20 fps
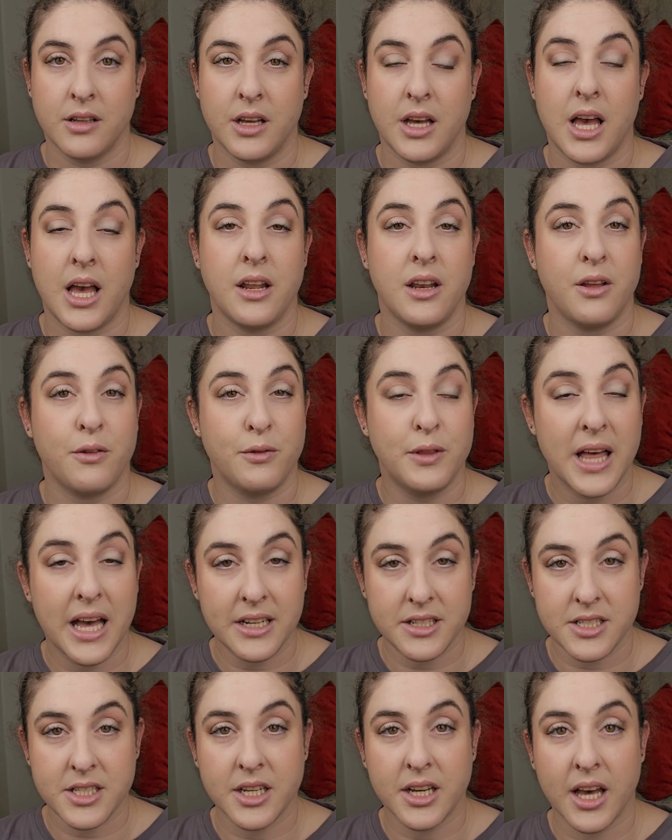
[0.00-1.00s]
And if
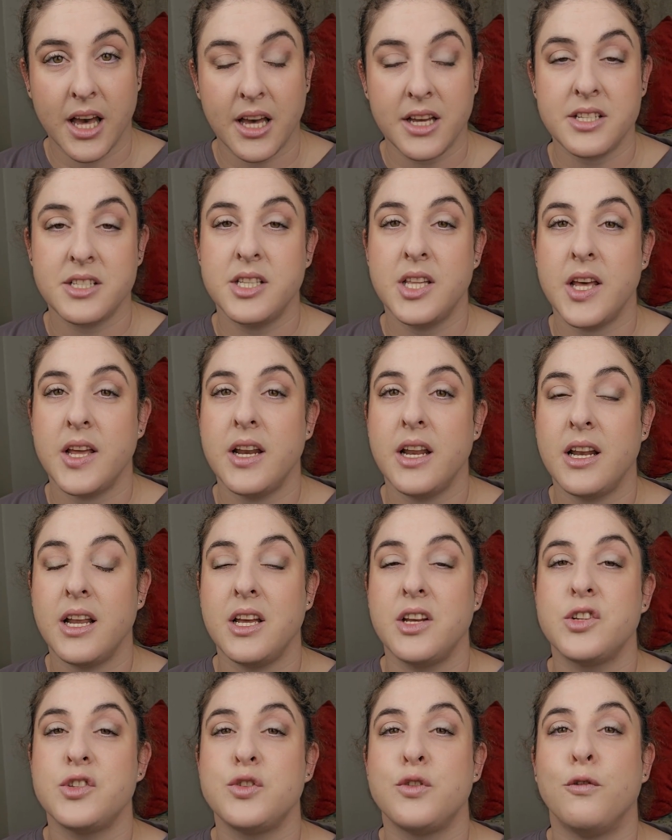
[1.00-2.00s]
that's the case, then it
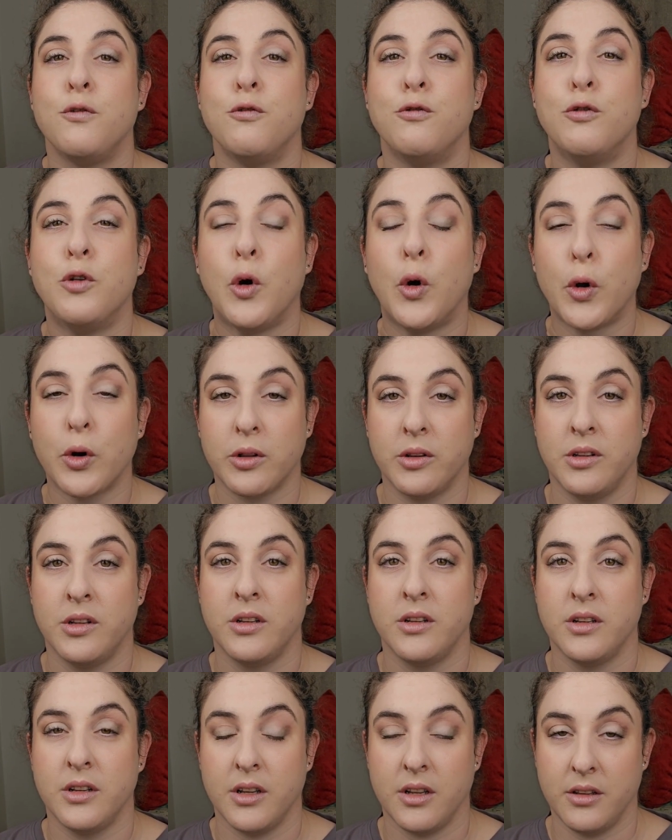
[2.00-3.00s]
is word
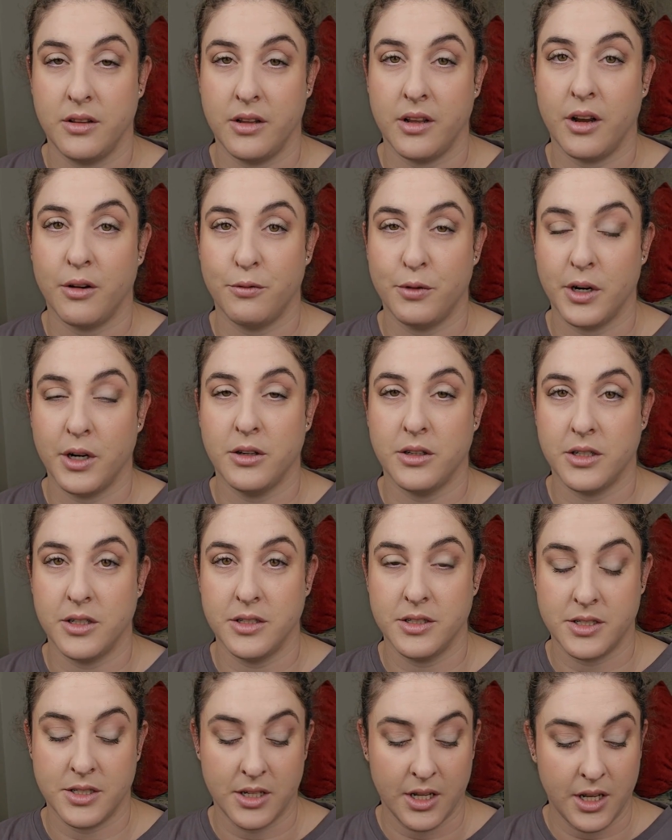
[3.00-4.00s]
in the
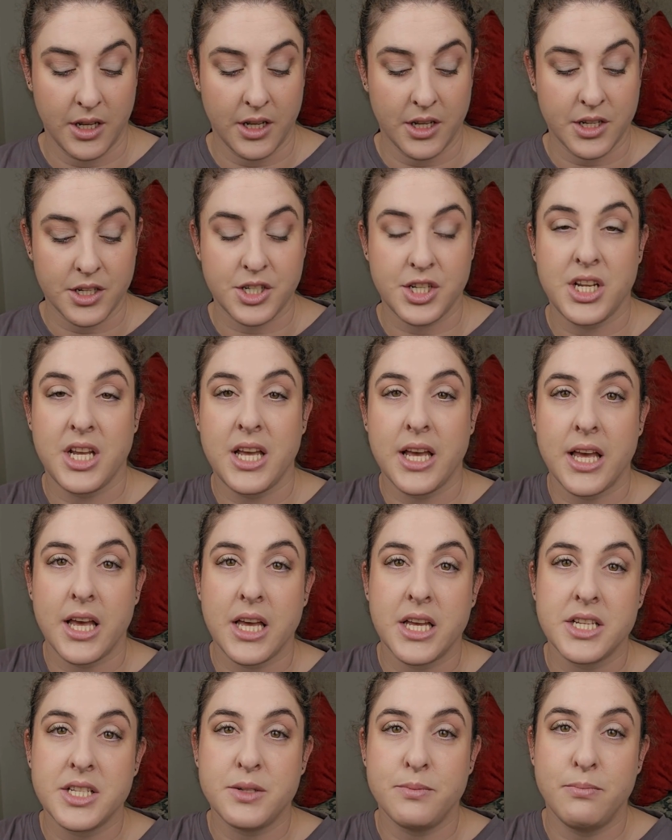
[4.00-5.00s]
Afrikaans. She
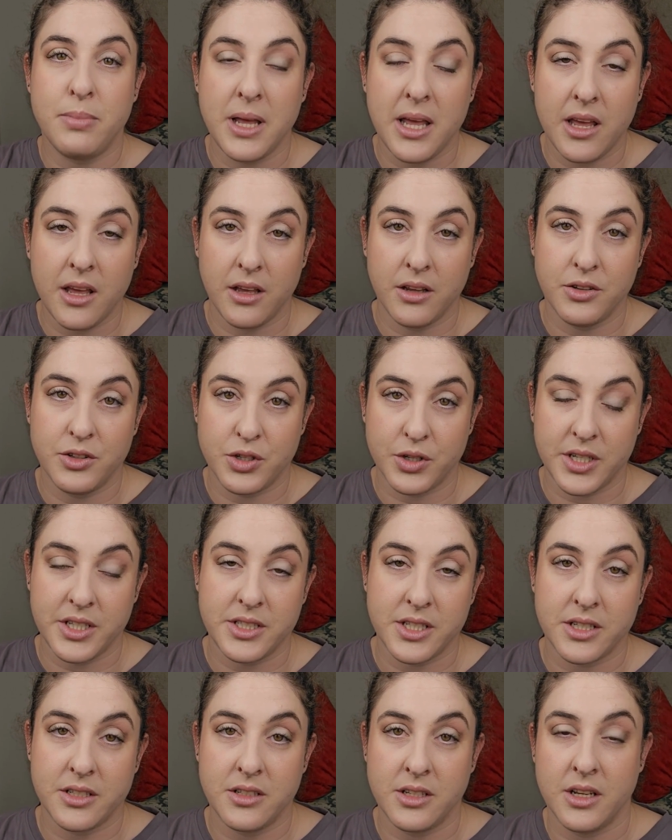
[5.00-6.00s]
is being
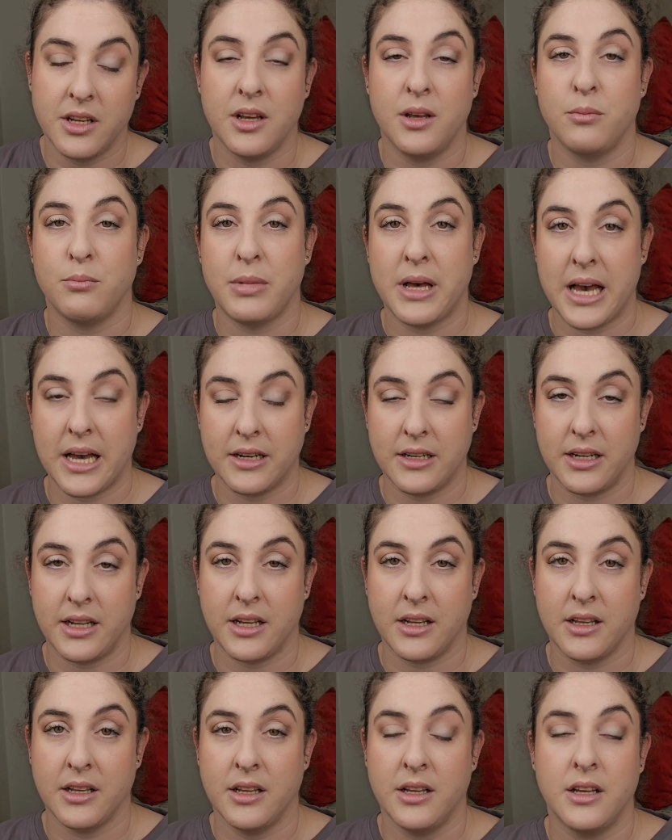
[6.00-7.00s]
treated
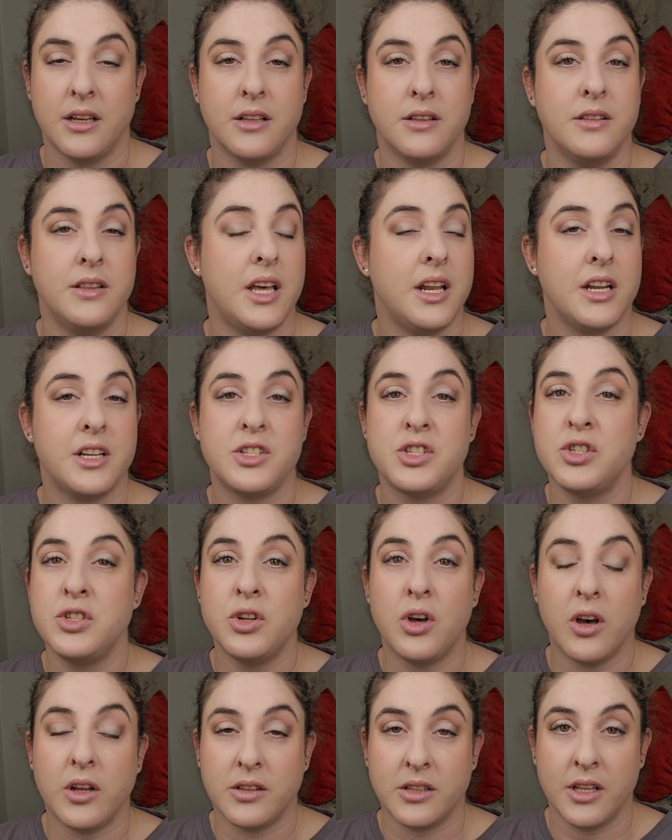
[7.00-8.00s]
badly. Then it's
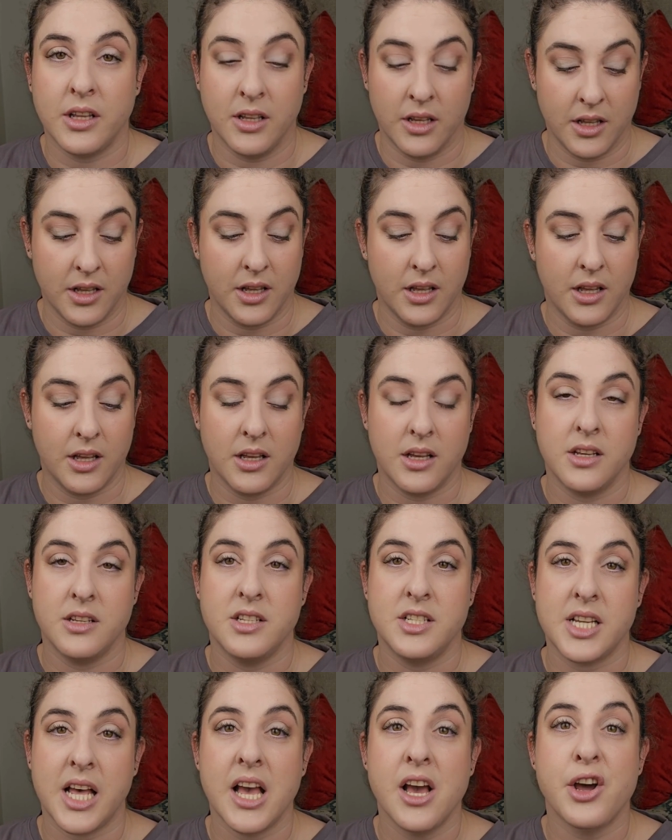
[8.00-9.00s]
not
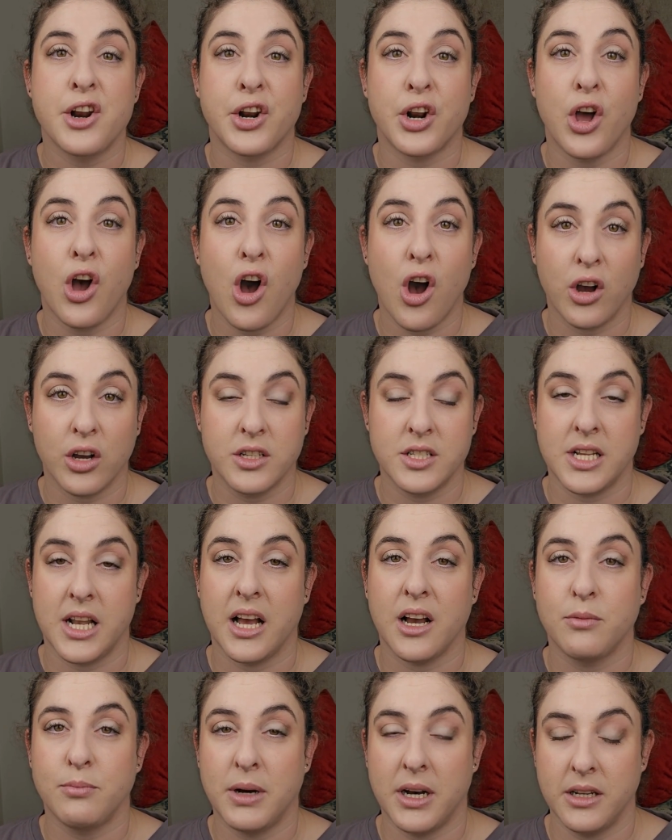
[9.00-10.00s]
sy raak
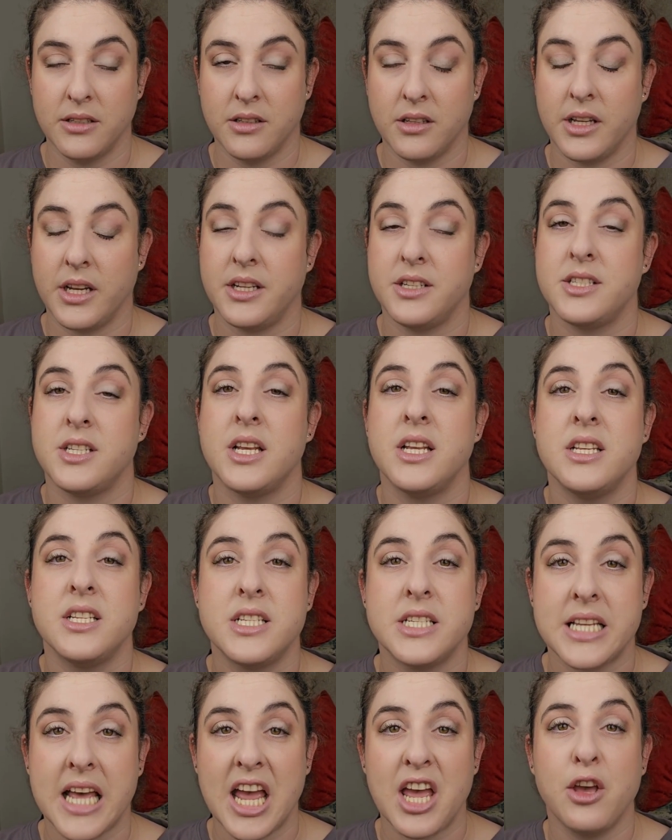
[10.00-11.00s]
sleg behandel. It's
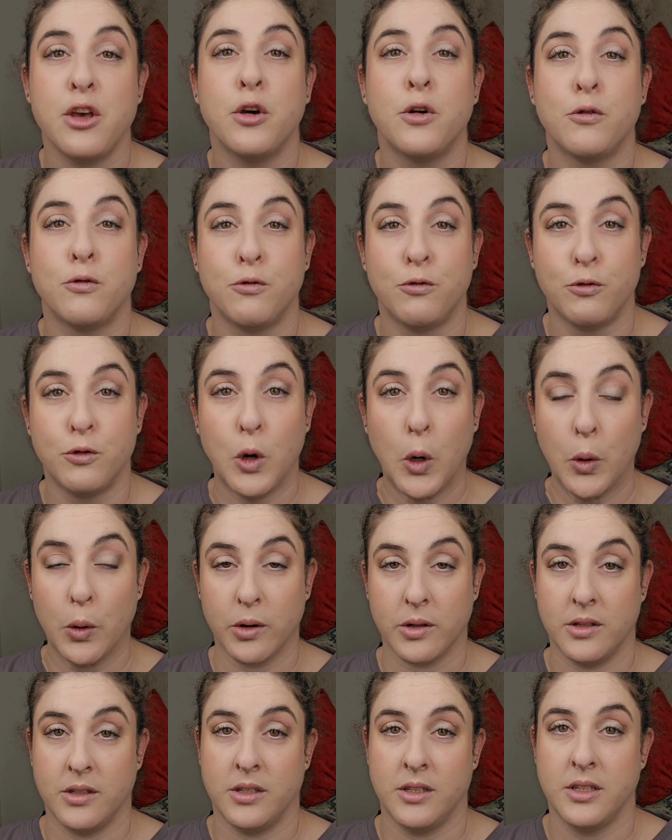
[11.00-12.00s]
sy
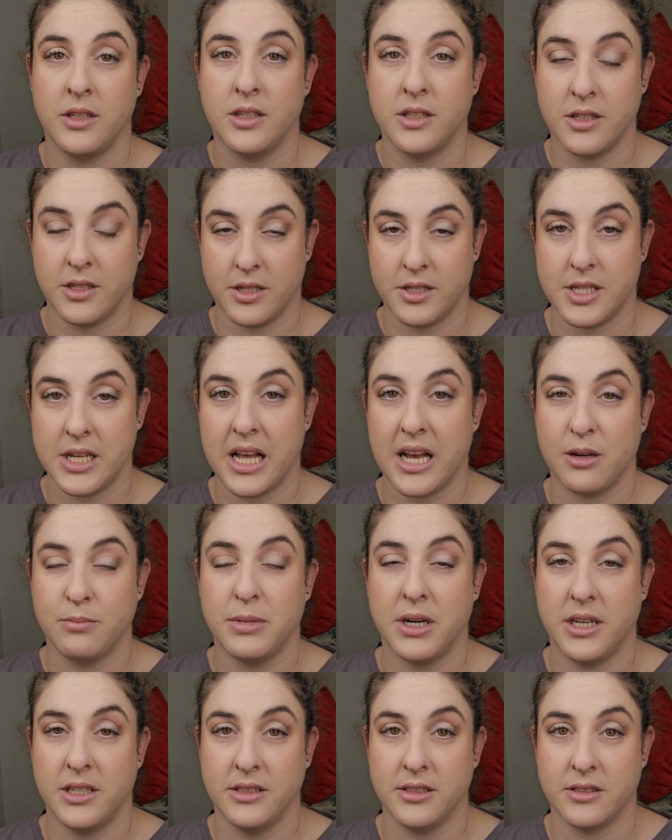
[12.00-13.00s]
word sleg
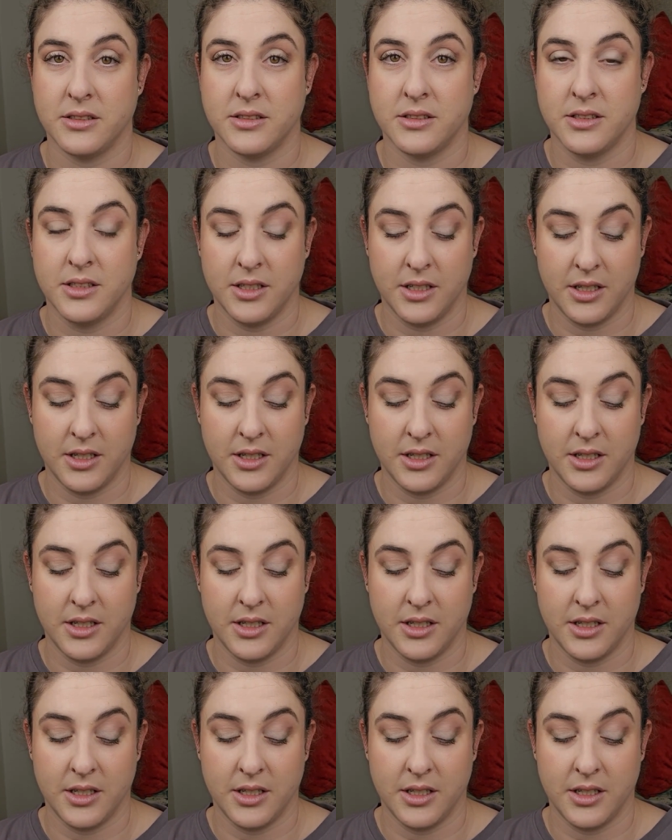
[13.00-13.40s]
behandel.